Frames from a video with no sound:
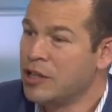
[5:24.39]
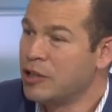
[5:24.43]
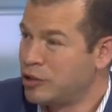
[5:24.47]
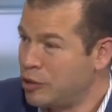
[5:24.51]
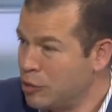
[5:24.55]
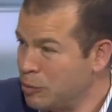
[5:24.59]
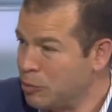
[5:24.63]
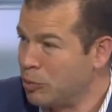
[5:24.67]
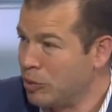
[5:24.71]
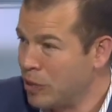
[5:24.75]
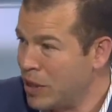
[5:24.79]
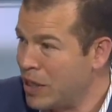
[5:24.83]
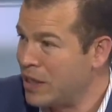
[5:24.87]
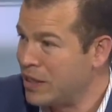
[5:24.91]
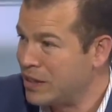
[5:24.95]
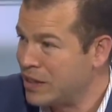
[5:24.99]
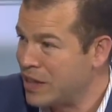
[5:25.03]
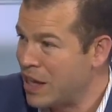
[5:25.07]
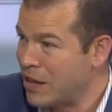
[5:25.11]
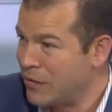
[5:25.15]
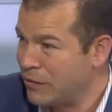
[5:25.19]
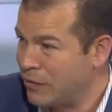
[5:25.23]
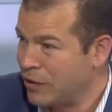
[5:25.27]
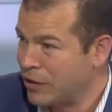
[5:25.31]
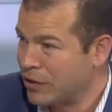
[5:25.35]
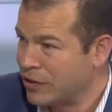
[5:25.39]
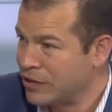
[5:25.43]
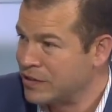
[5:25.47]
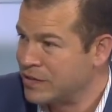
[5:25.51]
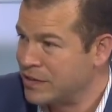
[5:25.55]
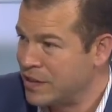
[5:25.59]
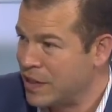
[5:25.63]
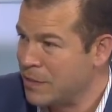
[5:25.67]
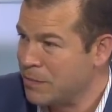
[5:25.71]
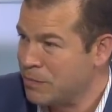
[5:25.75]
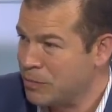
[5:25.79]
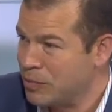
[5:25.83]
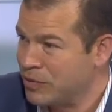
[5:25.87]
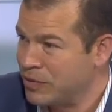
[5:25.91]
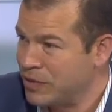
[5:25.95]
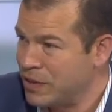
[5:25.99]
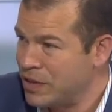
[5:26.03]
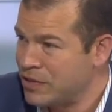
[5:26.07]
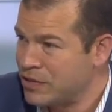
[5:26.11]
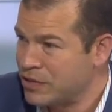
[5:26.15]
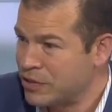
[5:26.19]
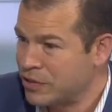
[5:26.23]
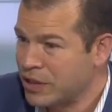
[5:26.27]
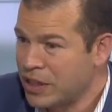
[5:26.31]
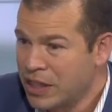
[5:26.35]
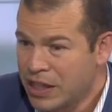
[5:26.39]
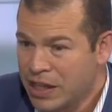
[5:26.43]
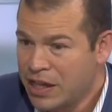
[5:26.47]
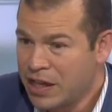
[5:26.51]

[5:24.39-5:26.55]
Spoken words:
to play in that very same position.